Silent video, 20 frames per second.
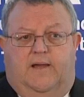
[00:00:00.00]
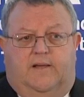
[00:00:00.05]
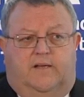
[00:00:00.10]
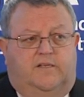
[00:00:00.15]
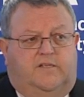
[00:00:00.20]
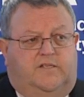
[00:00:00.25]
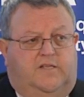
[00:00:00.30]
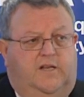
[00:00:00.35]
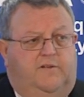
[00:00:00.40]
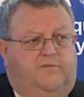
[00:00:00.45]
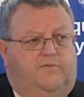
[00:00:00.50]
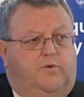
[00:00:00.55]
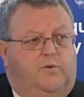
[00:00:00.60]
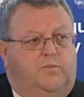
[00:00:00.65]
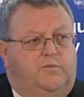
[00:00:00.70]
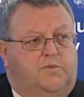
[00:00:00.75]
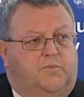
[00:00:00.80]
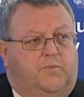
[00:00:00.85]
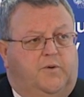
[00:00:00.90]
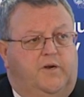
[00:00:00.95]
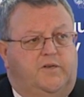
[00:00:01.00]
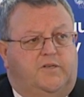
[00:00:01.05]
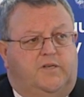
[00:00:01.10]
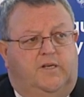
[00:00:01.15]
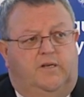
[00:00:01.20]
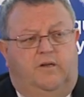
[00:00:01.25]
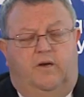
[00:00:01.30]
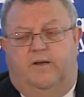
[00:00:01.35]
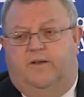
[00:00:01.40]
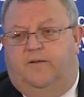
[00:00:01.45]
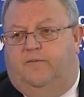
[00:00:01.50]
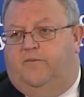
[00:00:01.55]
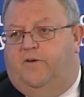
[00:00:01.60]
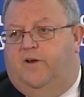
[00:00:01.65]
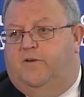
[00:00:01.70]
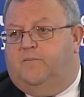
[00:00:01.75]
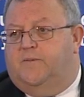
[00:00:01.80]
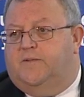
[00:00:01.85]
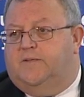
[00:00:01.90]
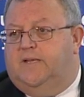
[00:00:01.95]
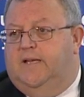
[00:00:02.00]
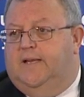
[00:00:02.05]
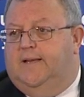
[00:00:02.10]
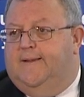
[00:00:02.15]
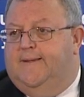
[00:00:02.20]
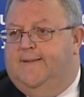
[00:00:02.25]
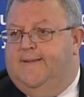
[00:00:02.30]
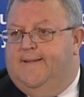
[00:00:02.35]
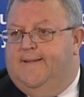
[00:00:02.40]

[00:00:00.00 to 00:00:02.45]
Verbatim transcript: consent forms approaching 95%.